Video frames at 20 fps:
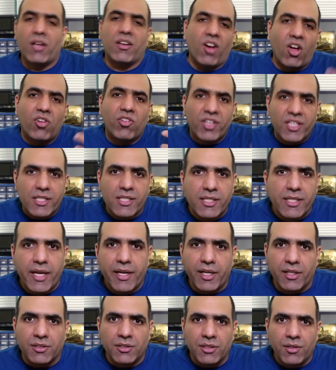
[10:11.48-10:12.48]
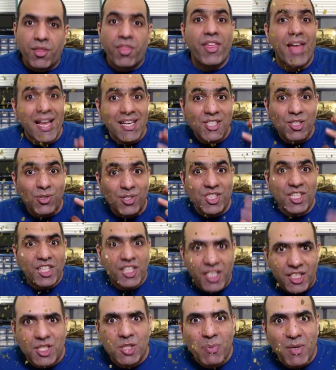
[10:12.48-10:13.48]
I already said it. Thanks to
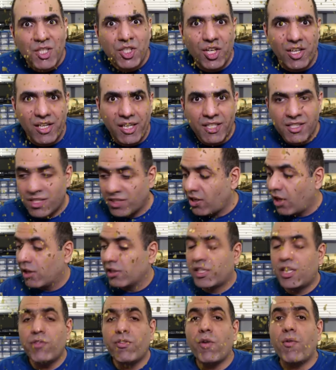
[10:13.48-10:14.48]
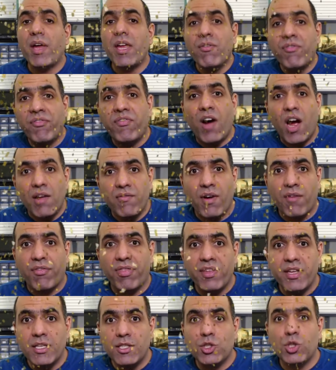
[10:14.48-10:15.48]
Circuit Specialists, I'll give away 5 of
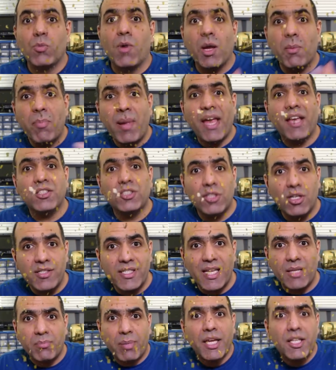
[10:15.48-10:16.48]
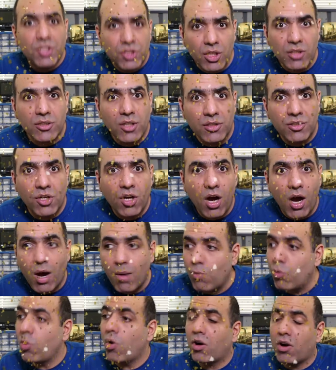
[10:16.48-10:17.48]
these to my patrons at
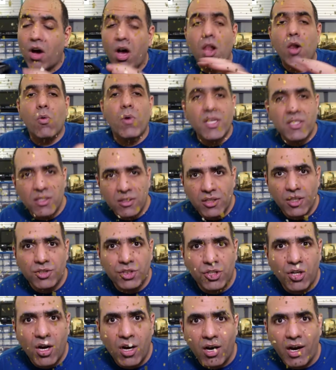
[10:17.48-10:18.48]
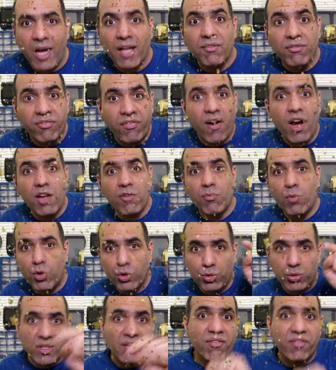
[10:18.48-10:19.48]
patreon.com who are always in the draw, and 5 more
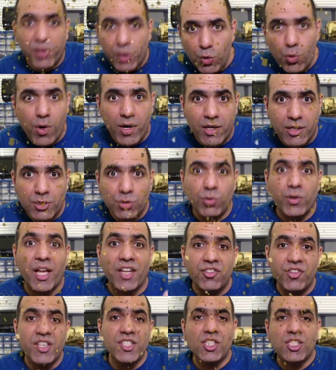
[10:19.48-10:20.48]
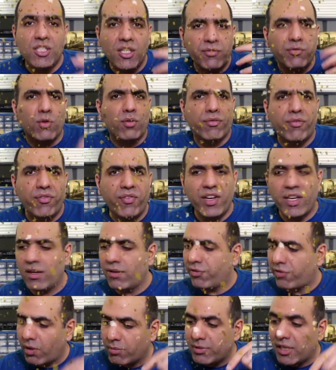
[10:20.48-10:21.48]
to the viewers who can register for free
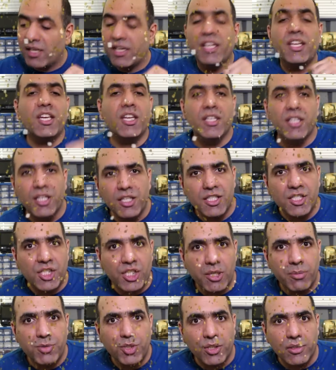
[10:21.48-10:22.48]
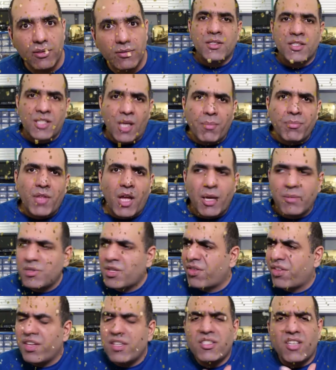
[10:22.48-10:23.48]
from the link in the description. Sometimes
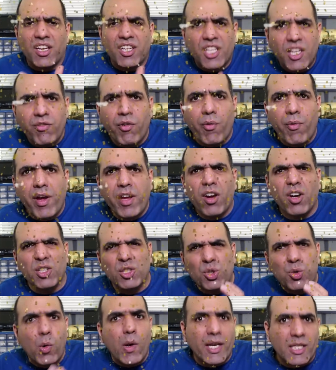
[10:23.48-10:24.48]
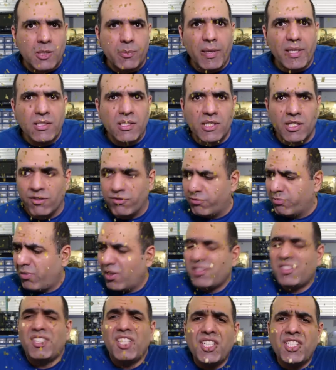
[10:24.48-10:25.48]
things I give away are too expensive,
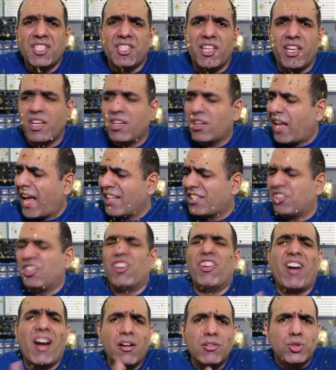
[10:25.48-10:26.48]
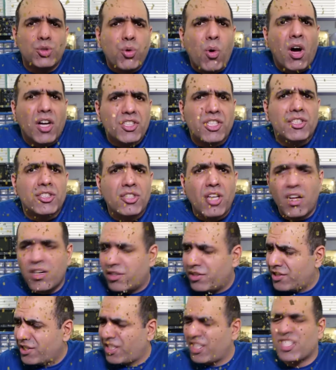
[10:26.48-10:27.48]
but this thing at around
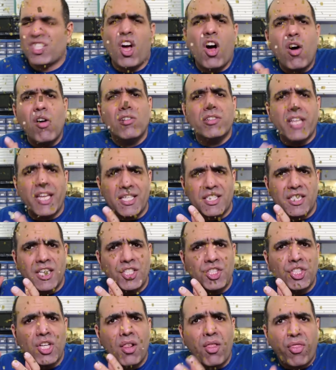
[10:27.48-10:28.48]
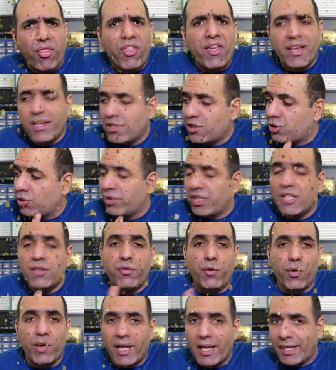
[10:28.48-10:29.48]
$200 is all the essential things you need
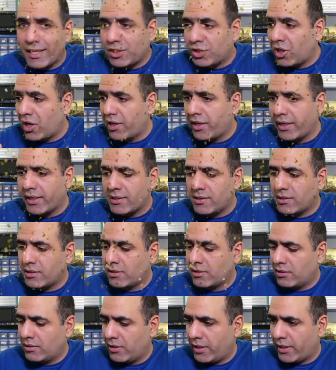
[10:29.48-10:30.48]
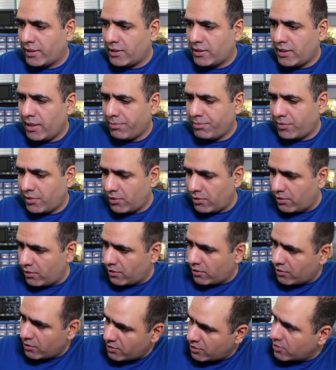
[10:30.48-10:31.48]
for electronics. Except
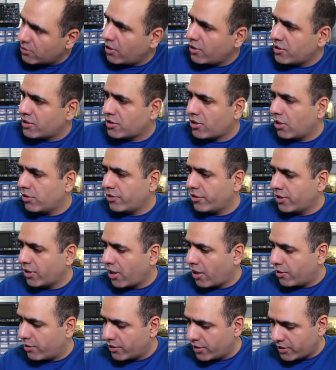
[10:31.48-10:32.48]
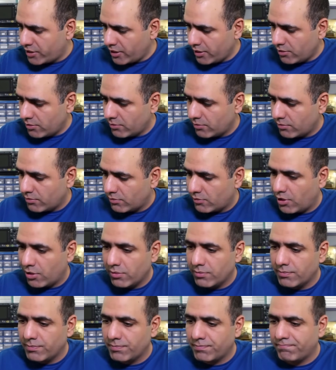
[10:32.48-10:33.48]
it's not a soldering iron, is it? No.
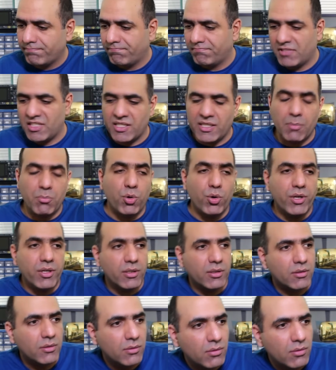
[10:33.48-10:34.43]
Disappointed.